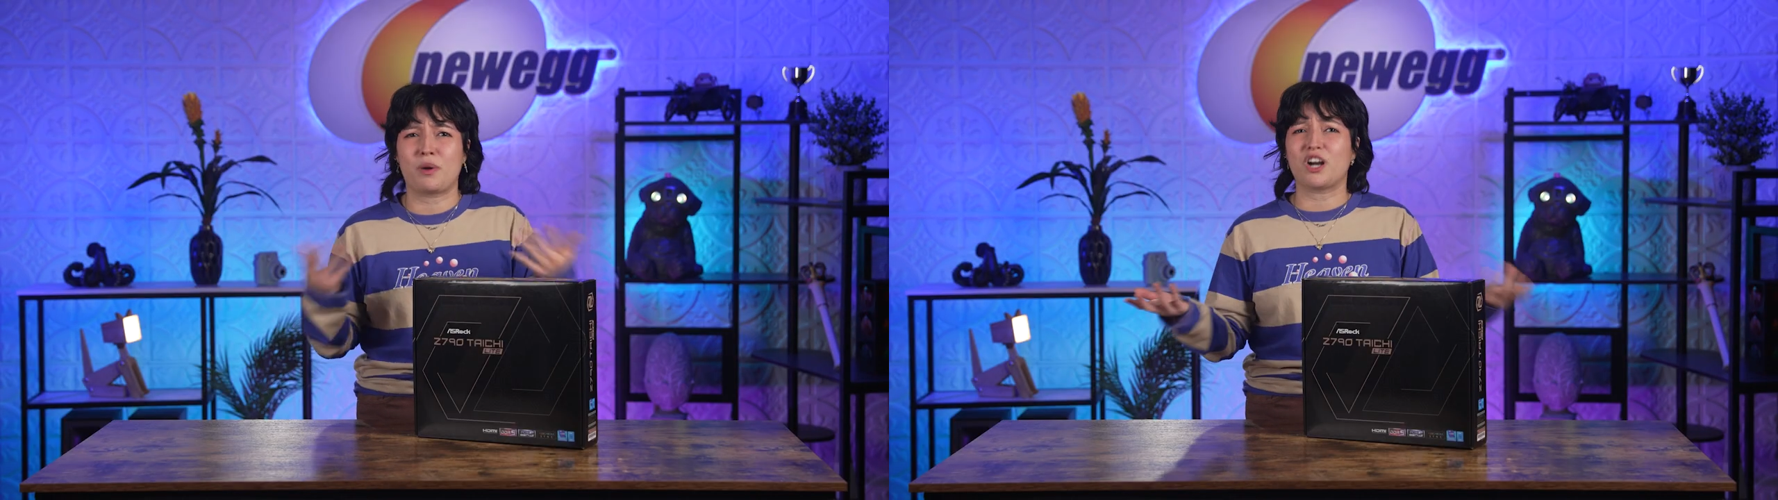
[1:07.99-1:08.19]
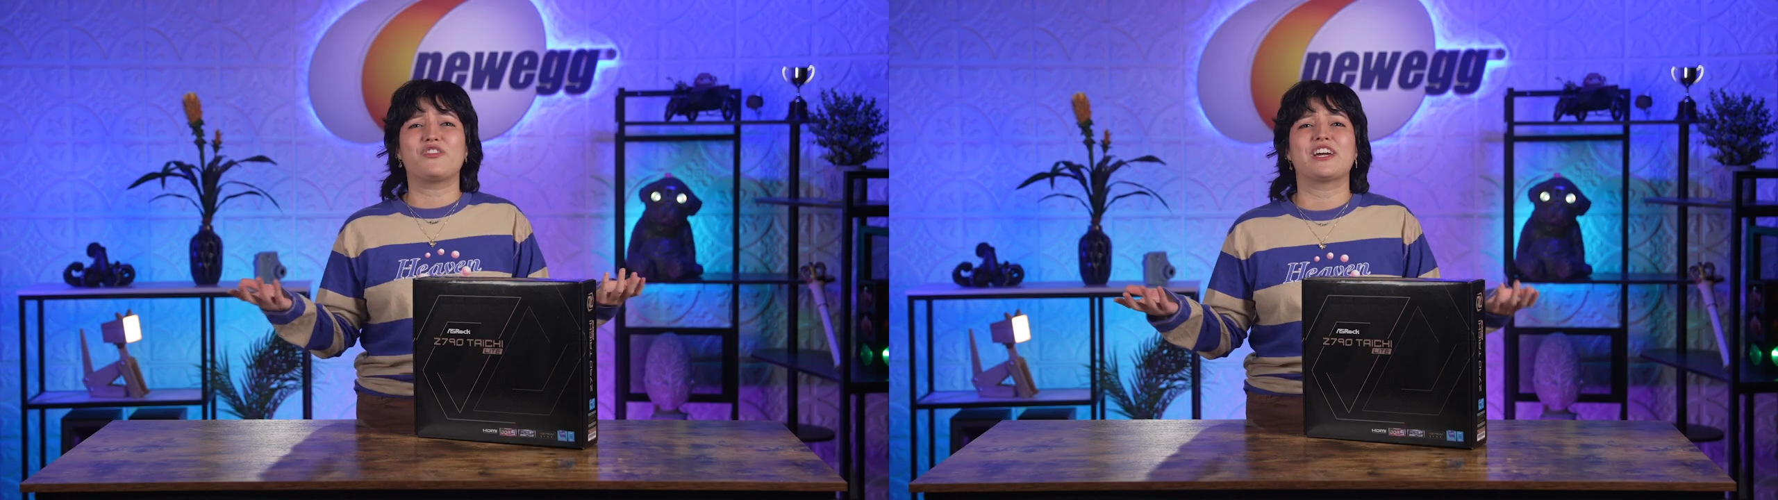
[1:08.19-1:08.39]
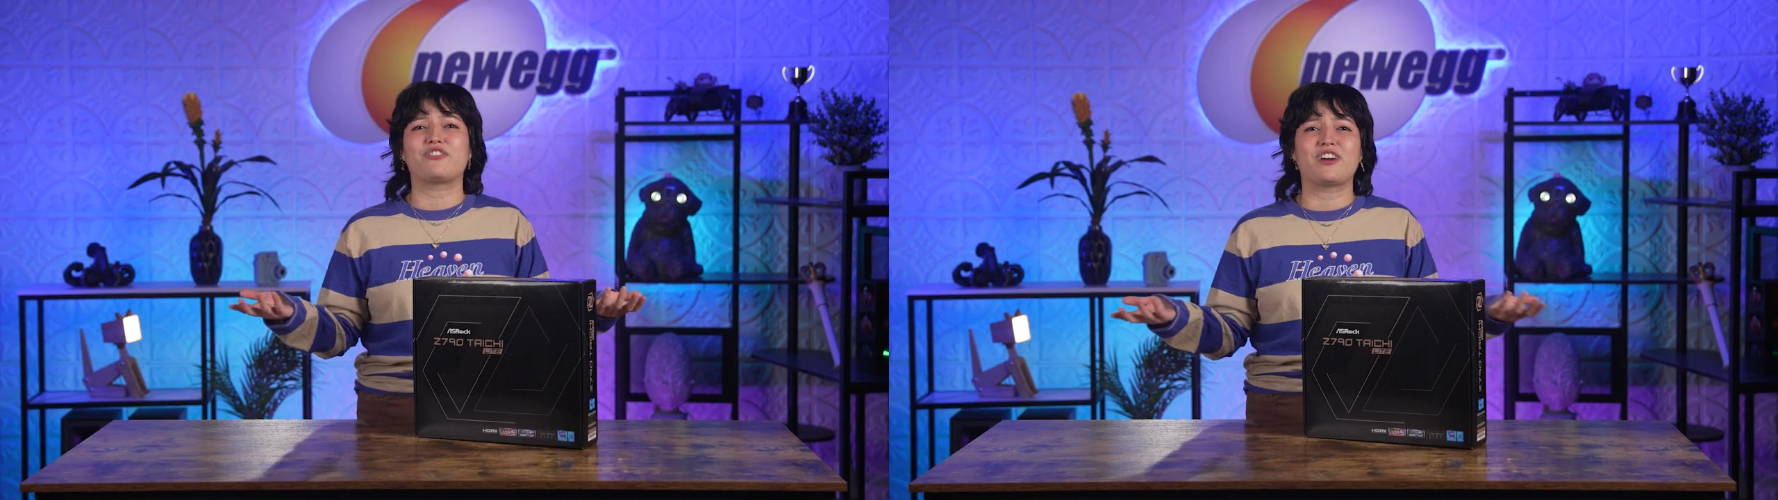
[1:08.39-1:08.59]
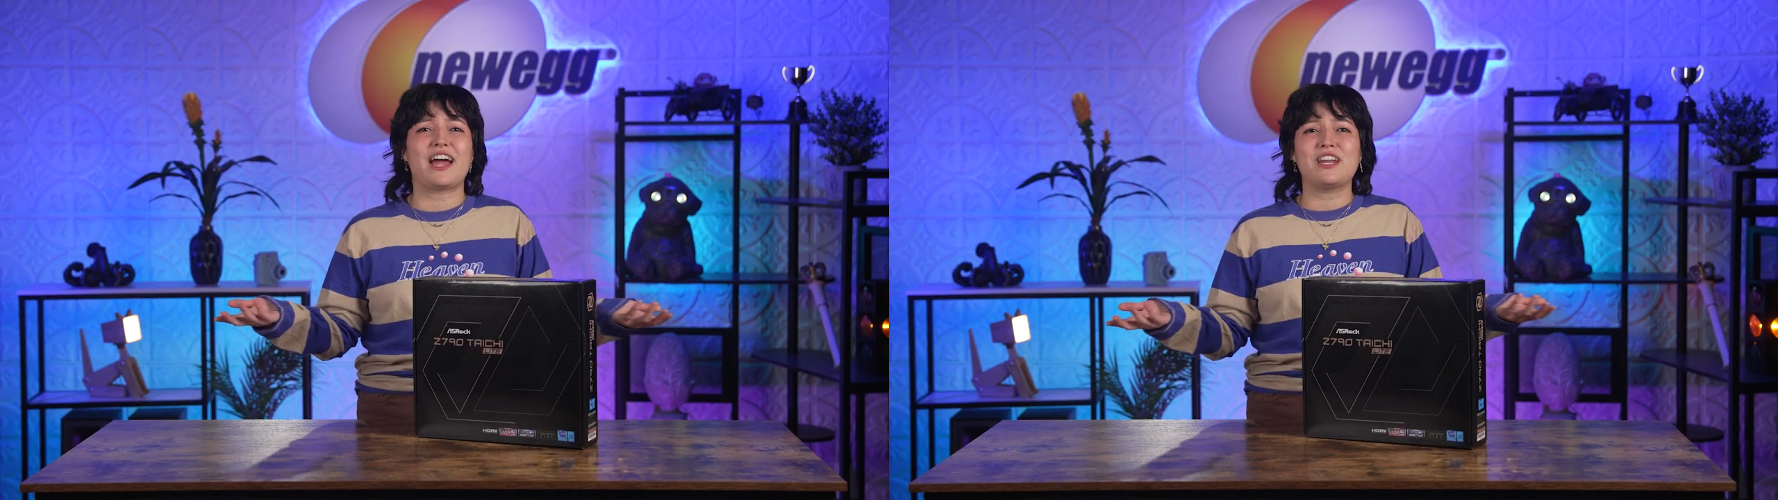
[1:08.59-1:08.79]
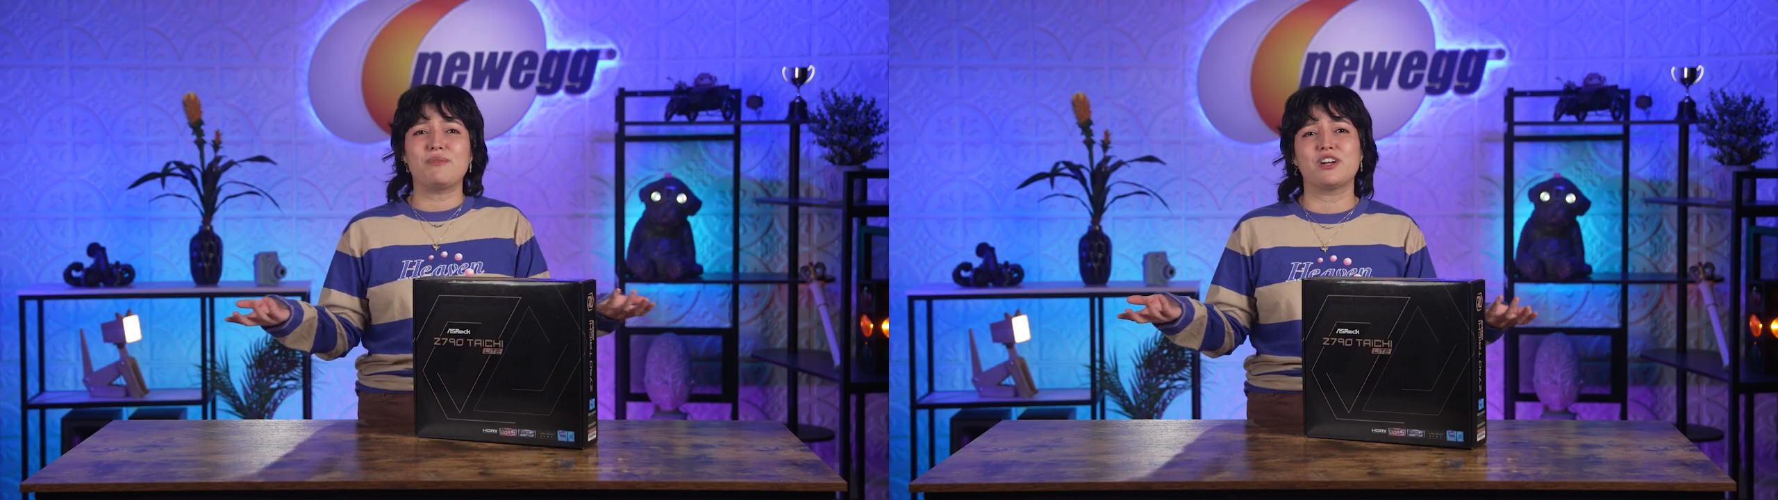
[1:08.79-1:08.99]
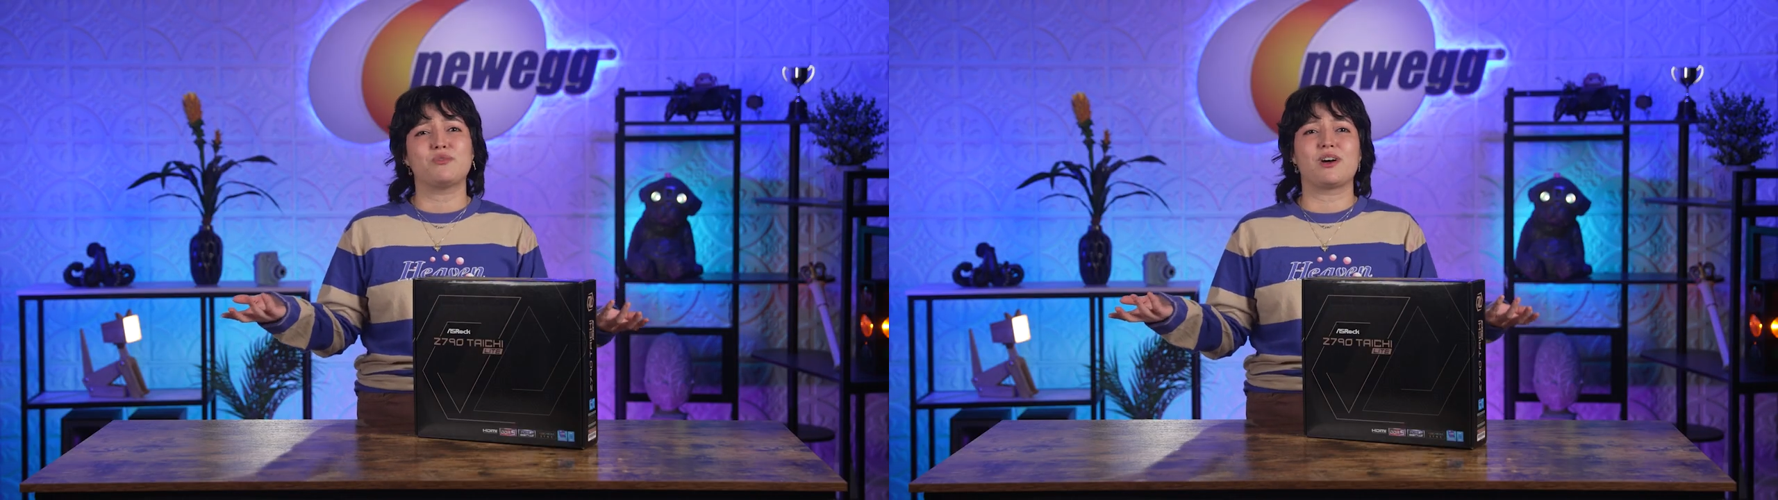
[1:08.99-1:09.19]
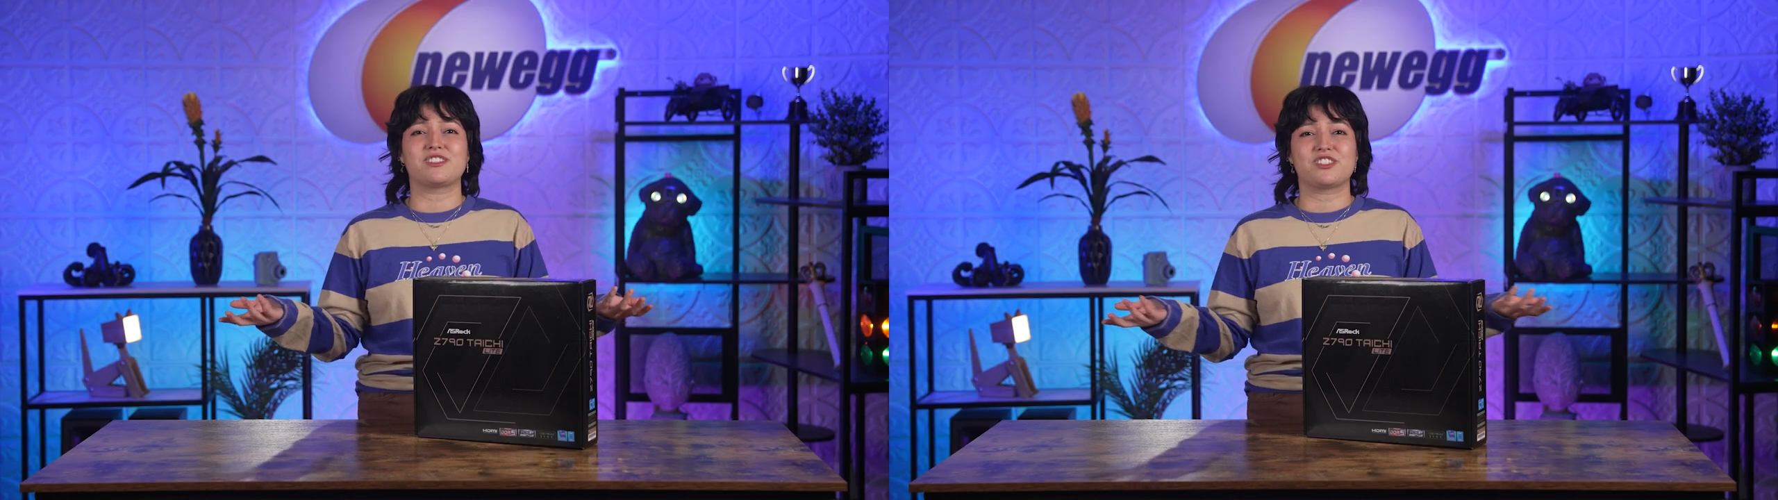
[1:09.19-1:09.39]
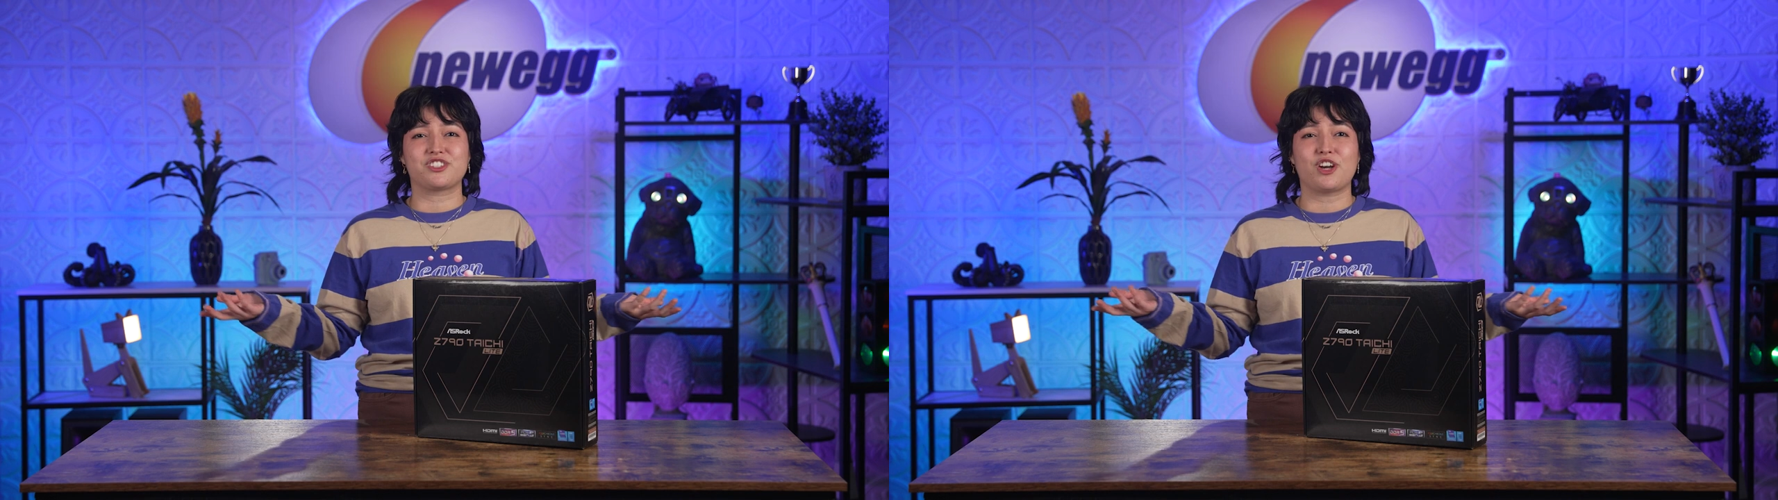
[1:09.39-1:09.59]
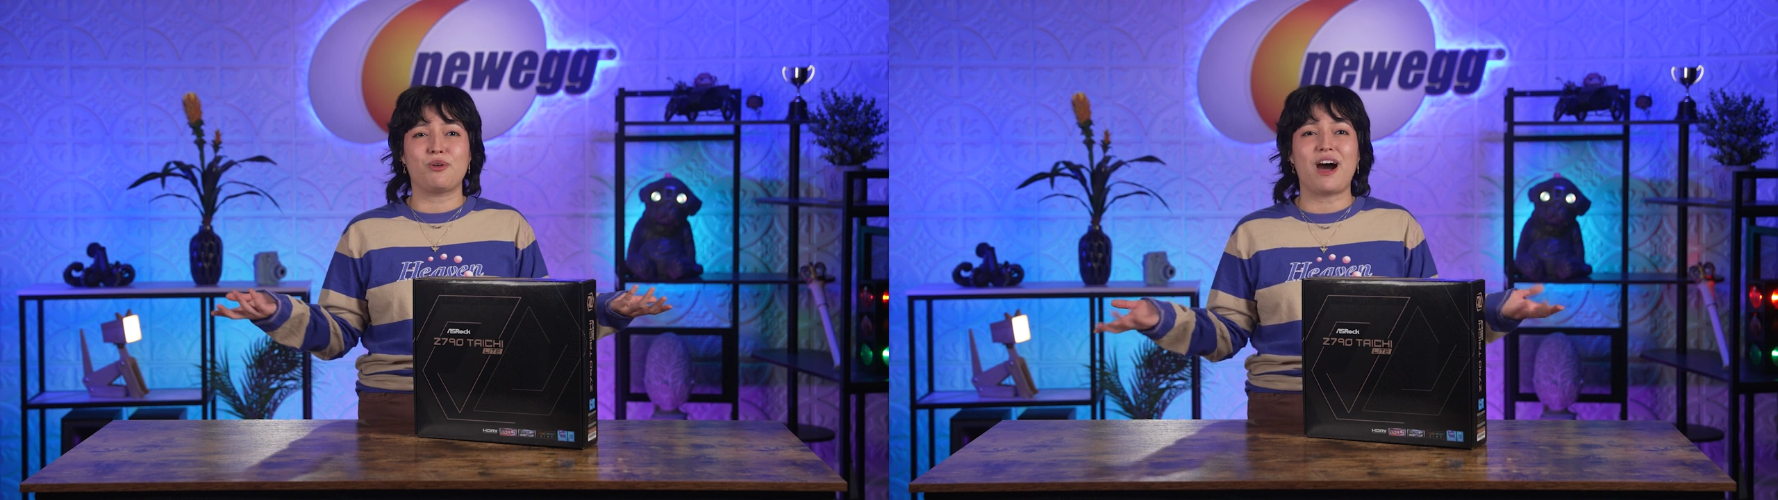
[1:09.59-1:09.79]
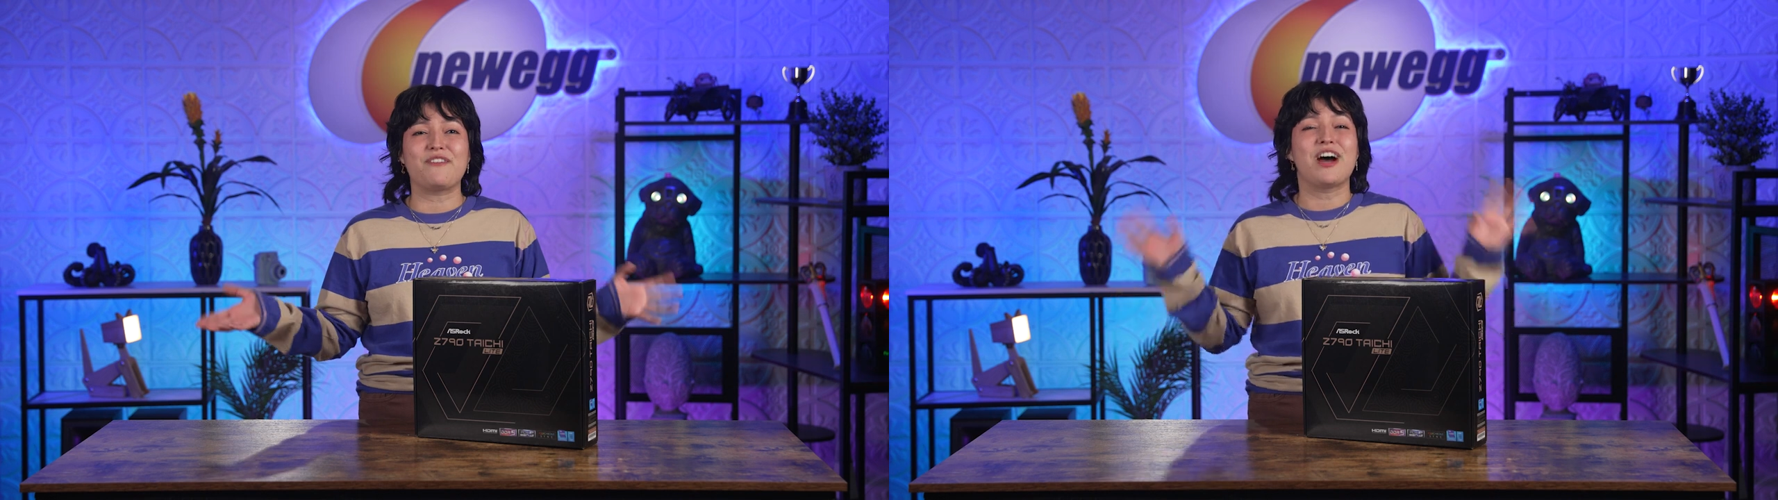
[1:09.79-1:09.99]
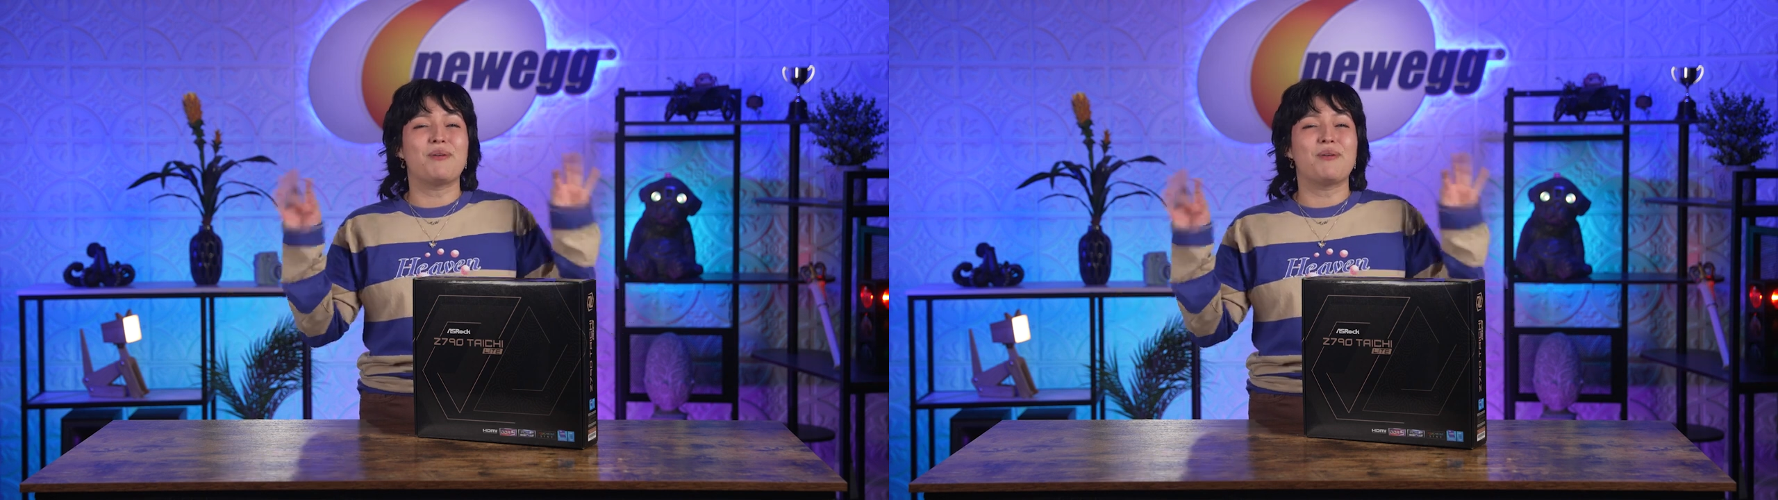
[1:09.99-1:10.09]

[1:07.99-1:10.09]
perfect for anyone who wants to show off